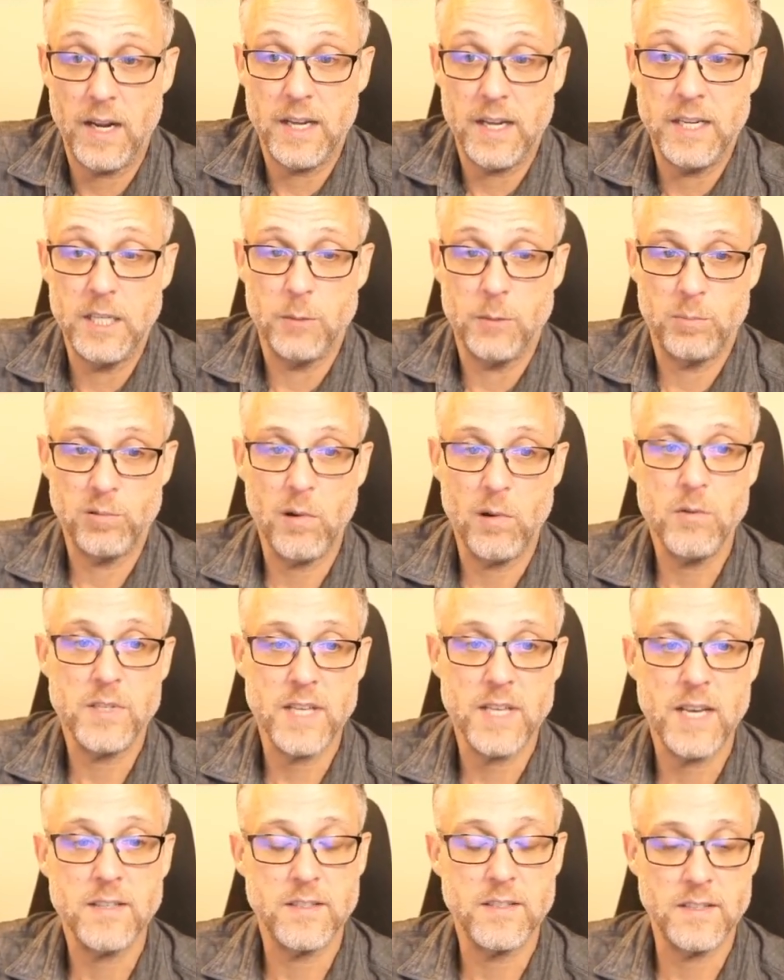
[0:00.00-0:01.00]
I need a
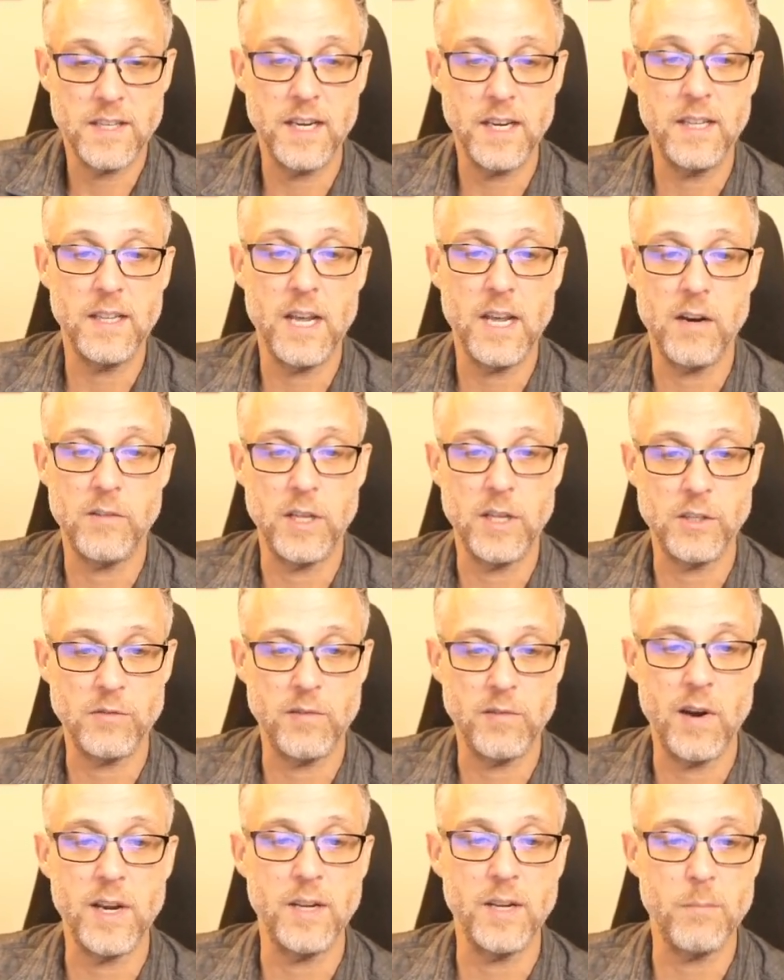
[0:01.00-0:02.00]
process sitting there that's
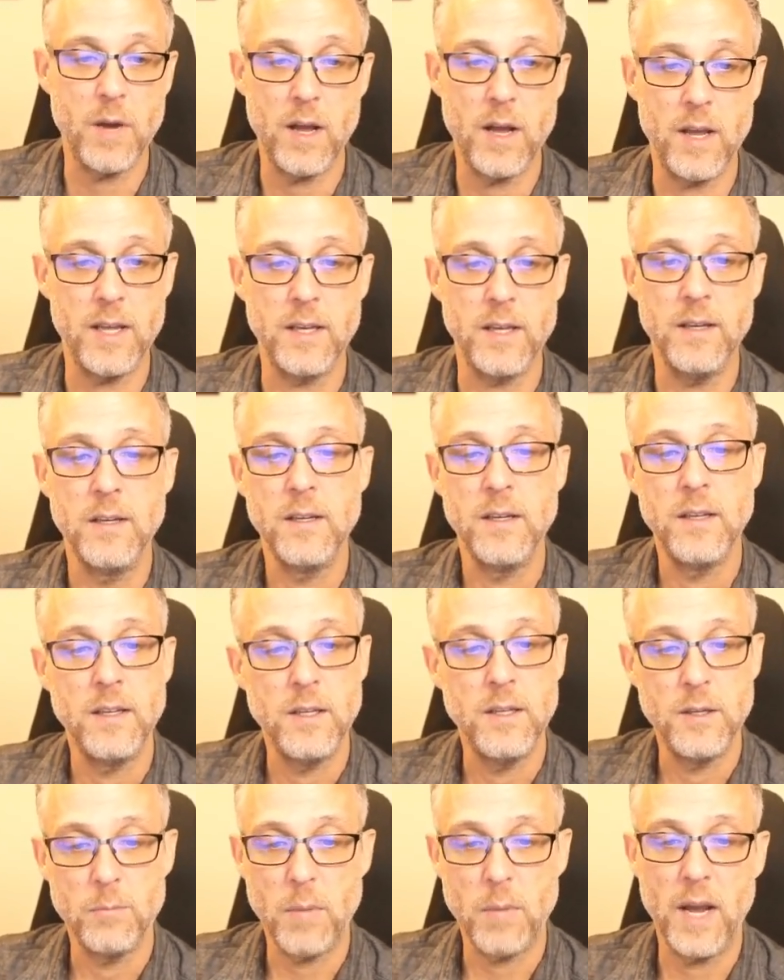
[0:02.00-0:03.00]
running my
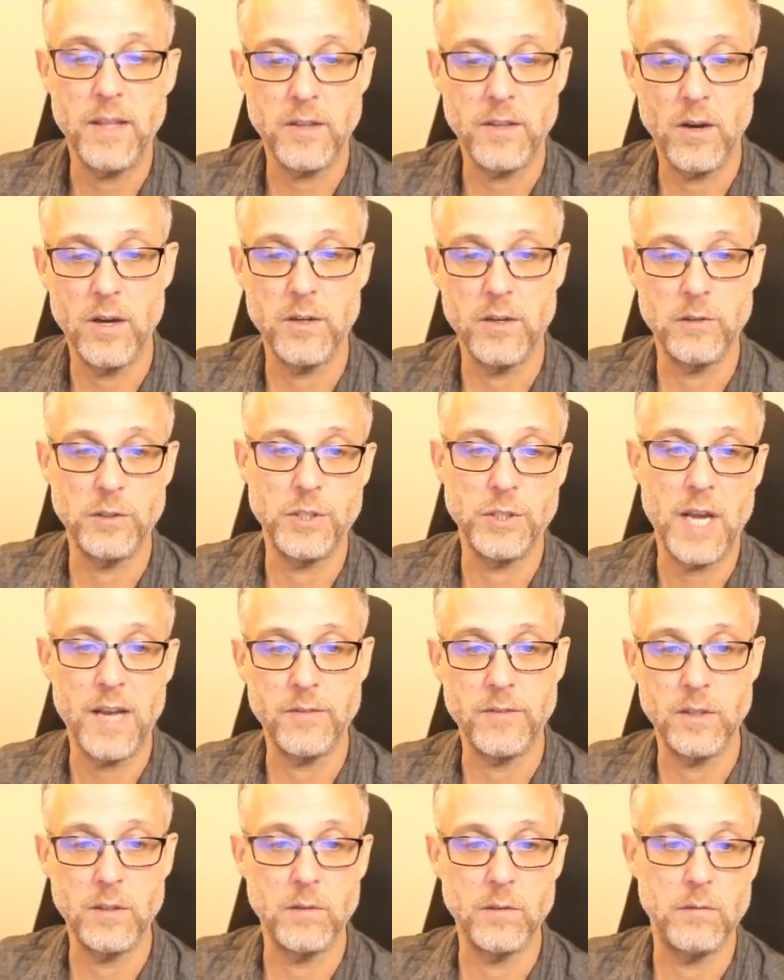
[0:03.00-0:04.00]
Python or
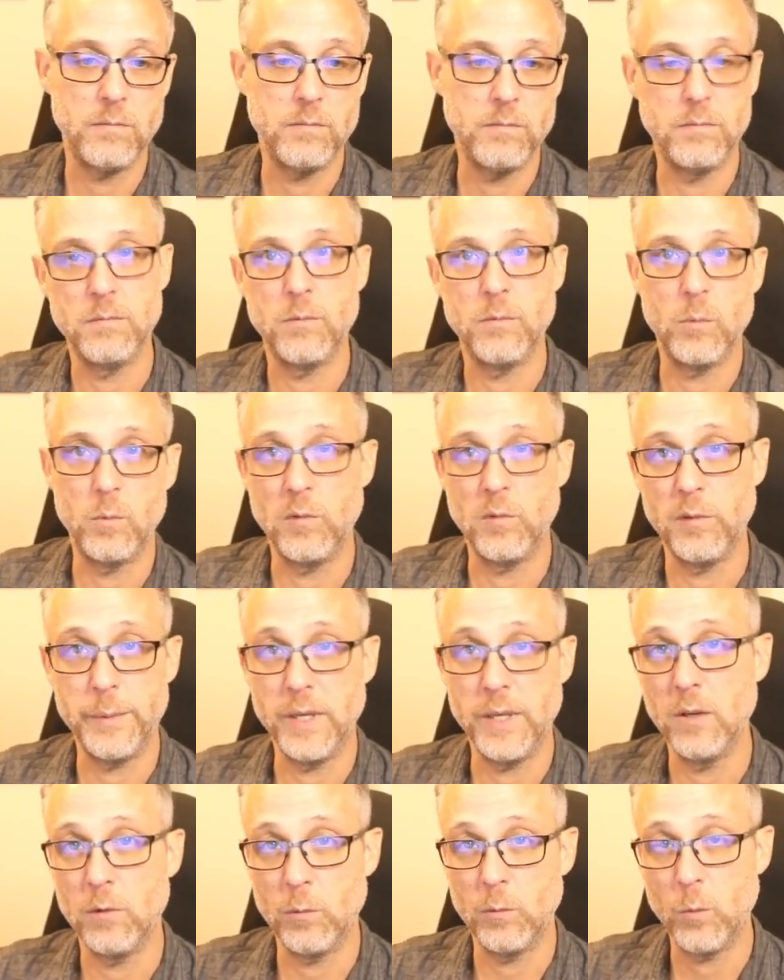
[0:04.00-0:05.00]
Java or
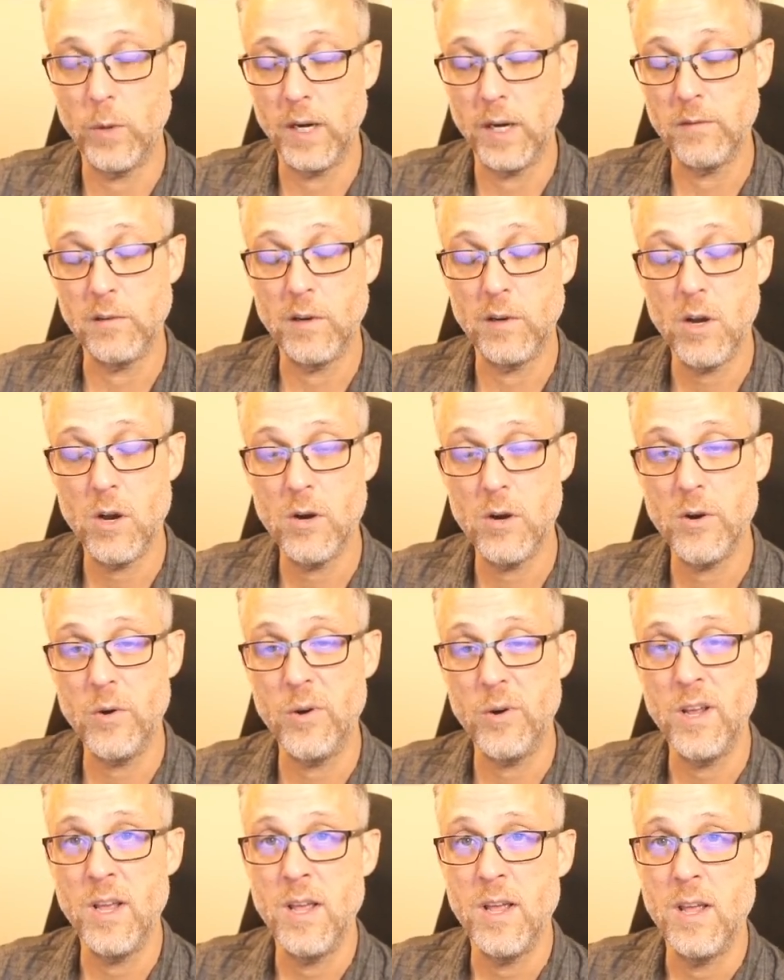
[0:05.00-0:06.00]
Ruby or whatever
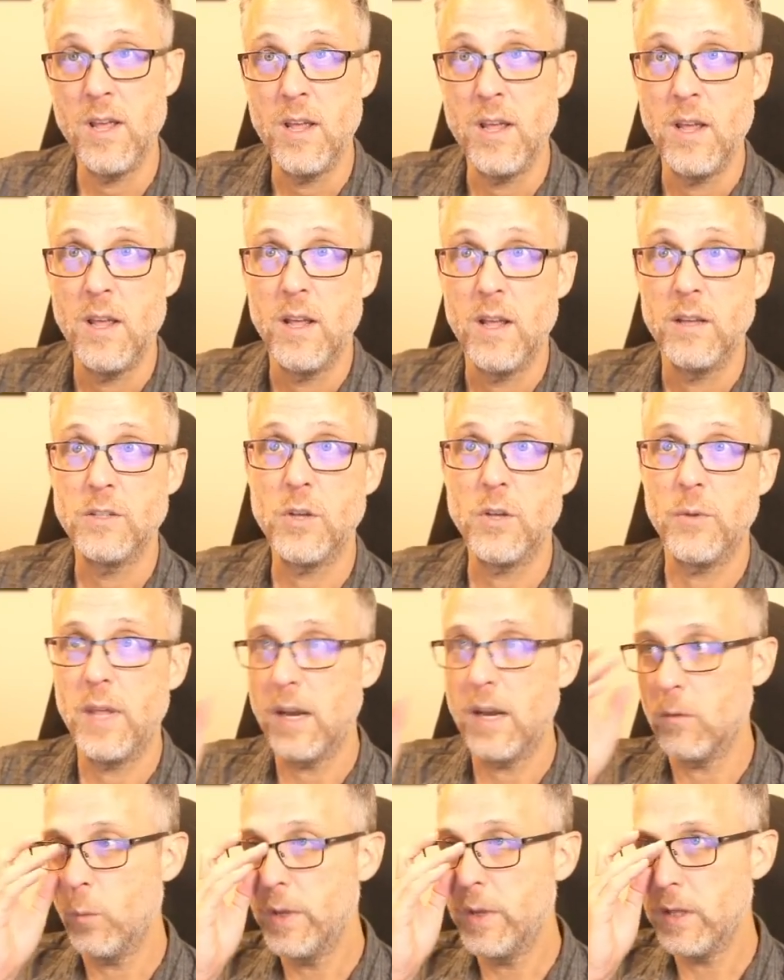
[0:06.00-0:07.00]
code, so
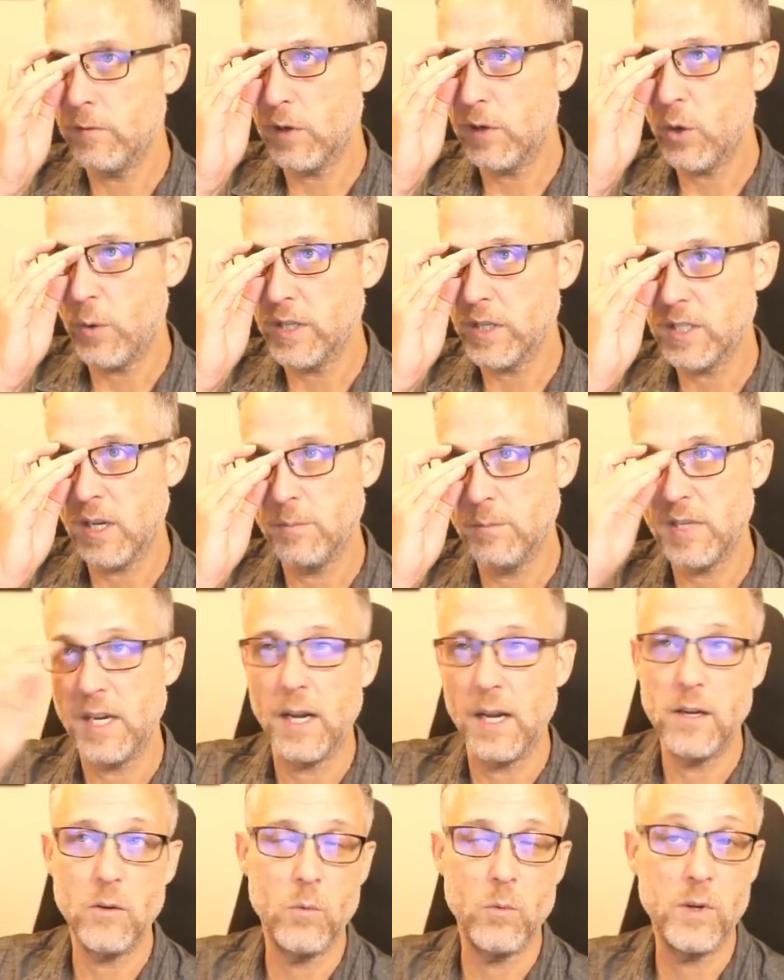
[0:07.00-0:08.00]
that when the request comes in,
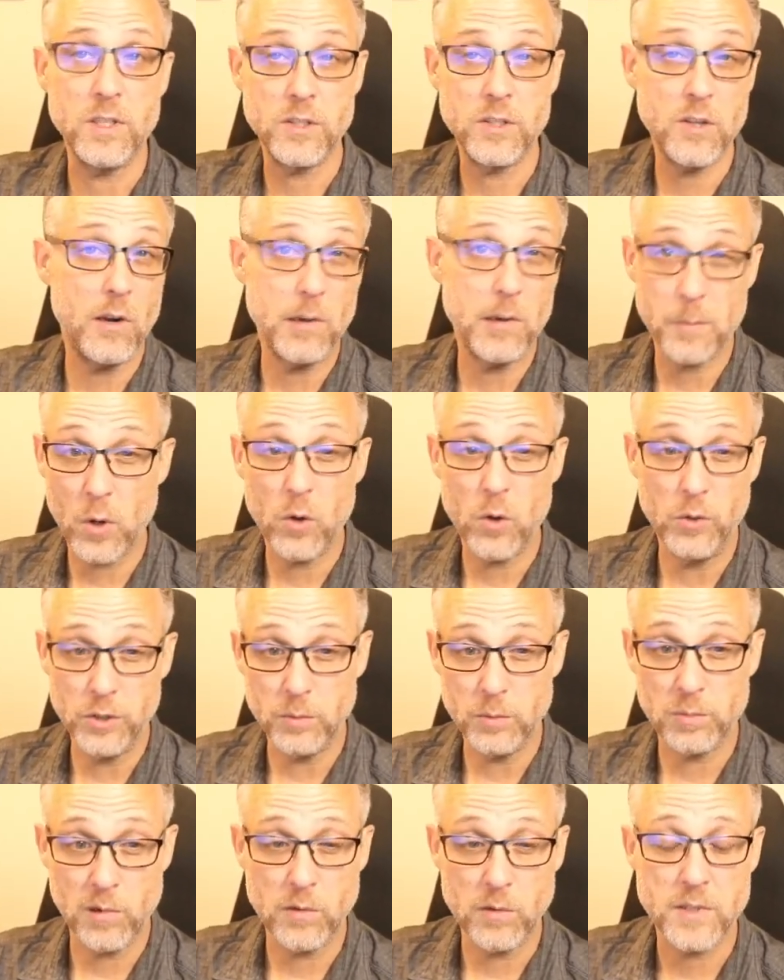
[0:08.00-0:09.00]
I don't want to start up a whole
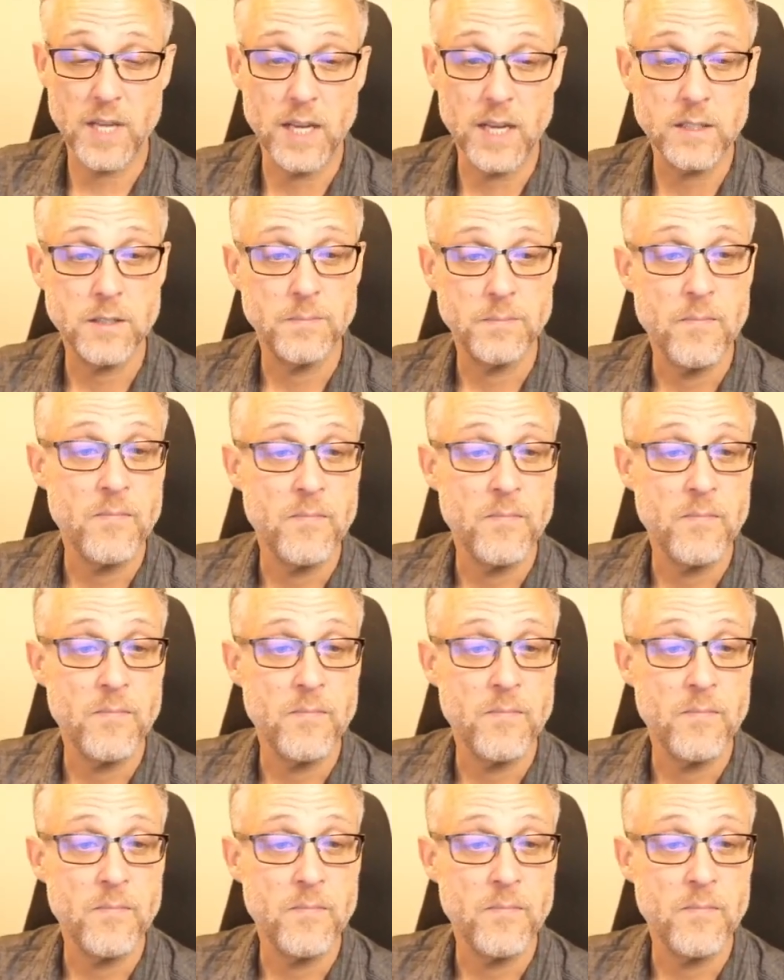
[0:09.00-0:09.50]
new process.